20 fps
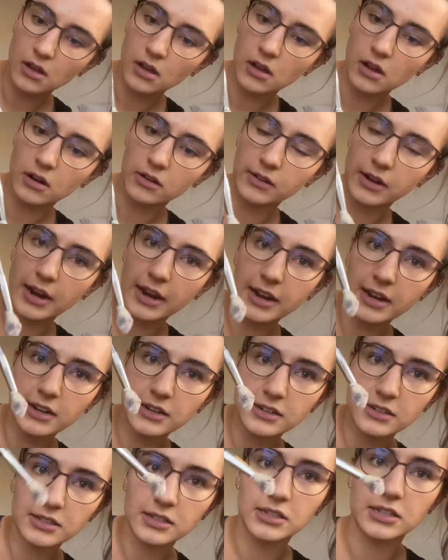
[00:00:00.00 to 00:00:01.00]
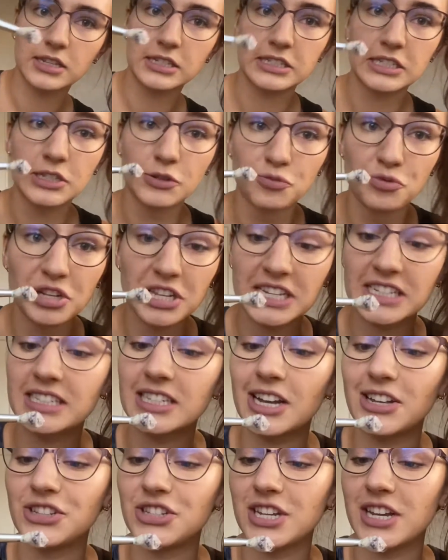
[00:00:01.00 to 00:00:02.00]
All right. This is really
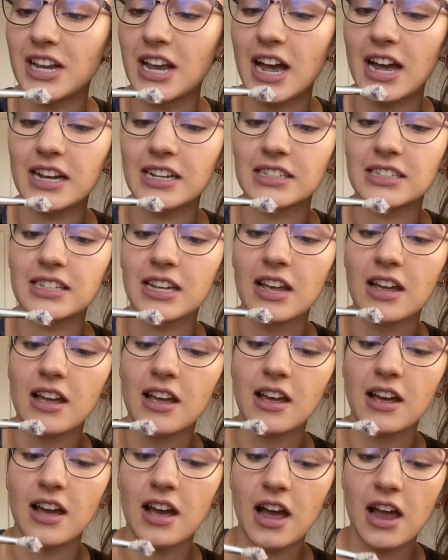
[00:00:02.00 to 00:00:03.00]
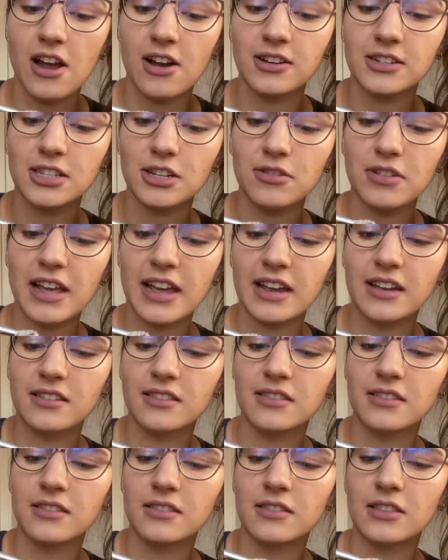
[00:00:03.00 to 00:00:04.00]
sudsy, guys. I also, like,
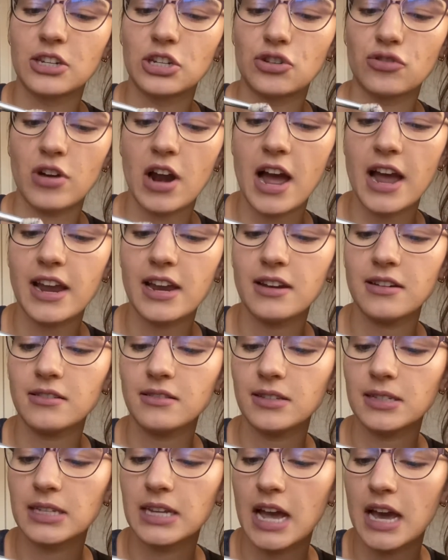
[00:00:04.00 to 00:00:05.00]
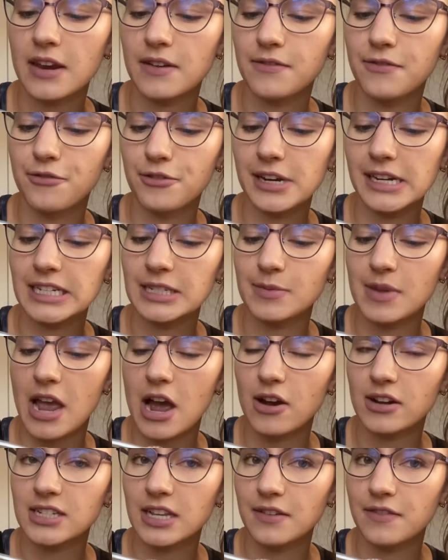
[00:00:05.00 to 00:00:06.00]
the drying kind of freaks me
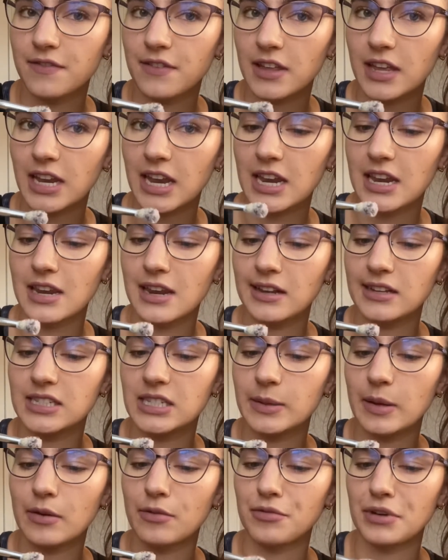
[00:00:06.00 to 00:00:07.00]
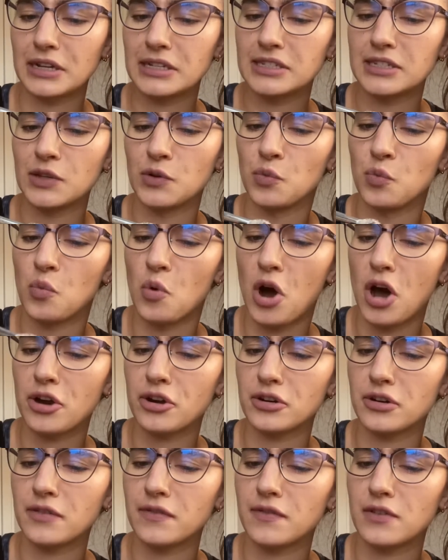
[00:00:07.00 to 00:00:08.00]
out because I feel like it needs to be rinsed in
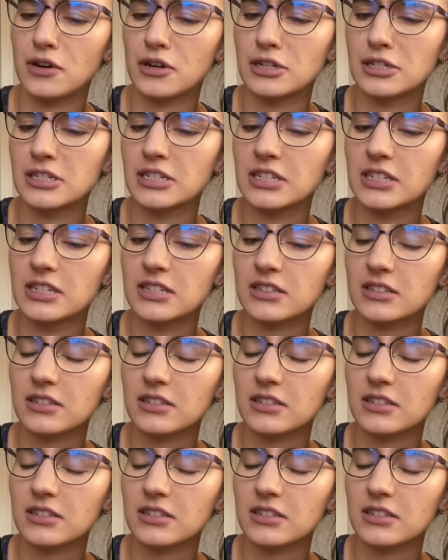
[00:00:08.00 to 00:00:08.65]
water first.